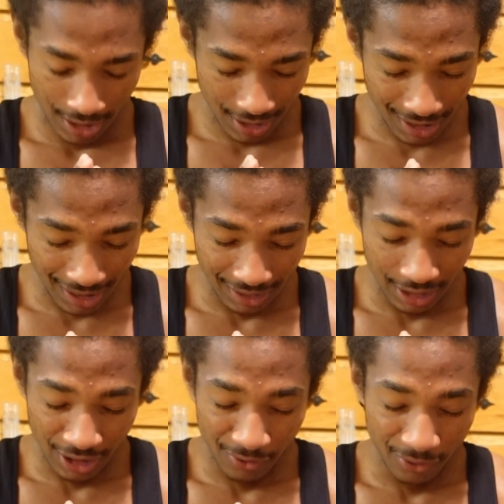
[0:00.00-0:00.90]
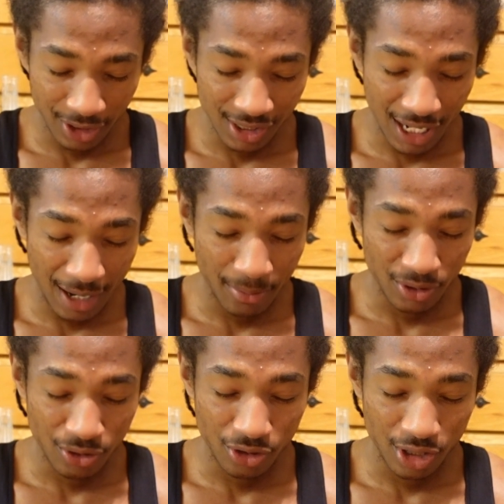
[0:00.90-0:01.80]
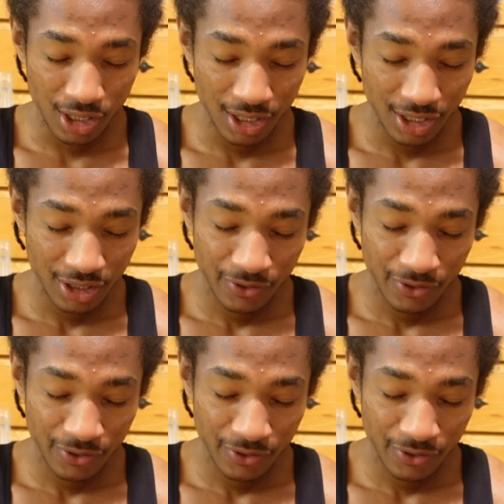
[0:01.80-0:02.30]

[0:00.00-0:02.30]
God, thank you for this opportunity